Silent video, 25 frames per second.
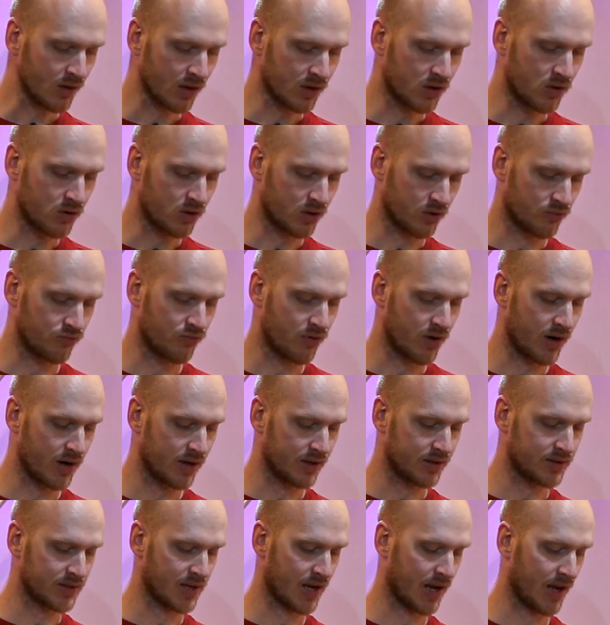You could
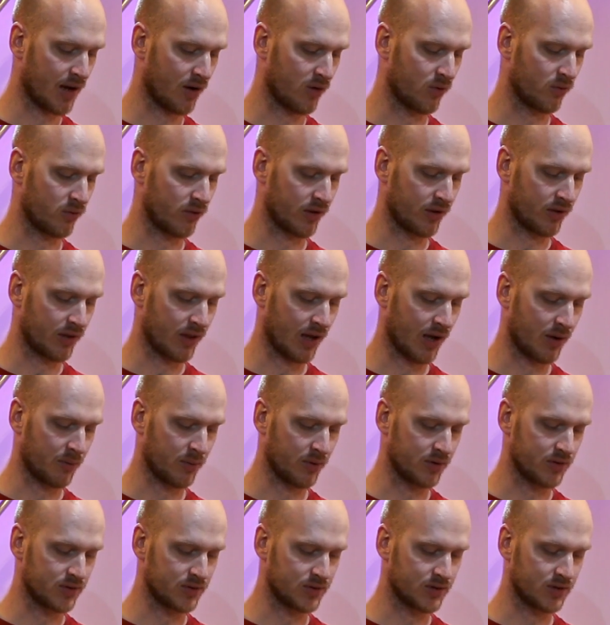really tell that there
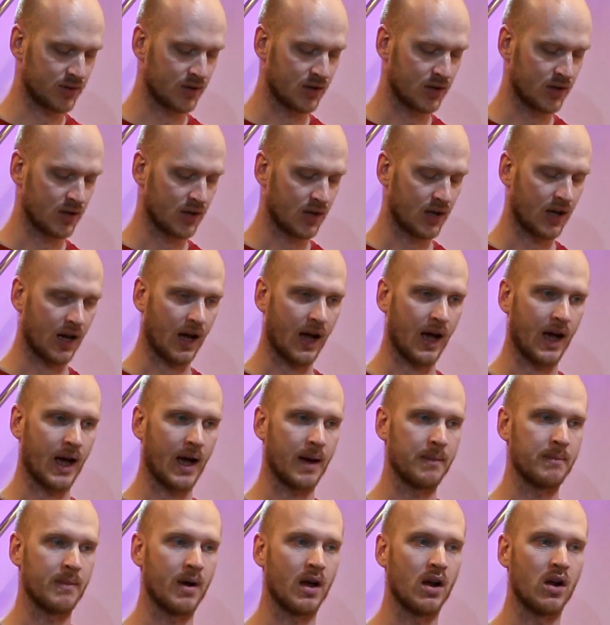was
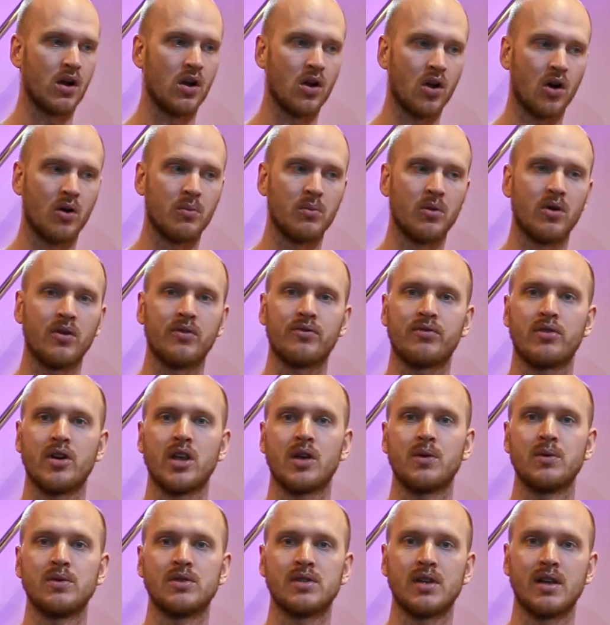a lot more
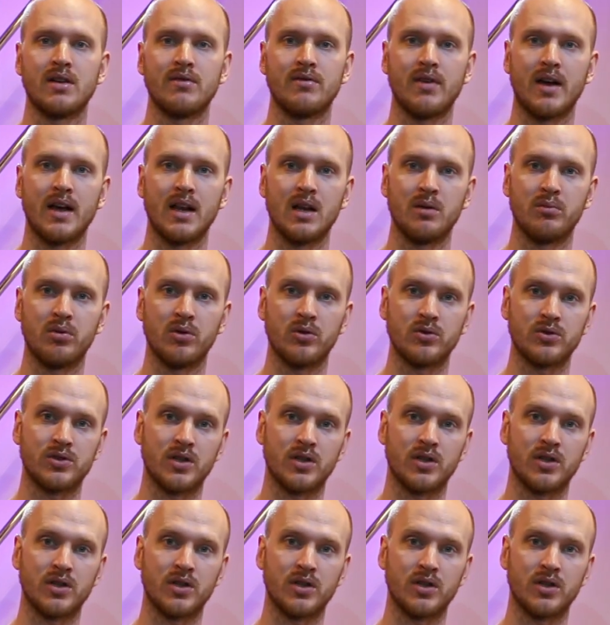frequency available.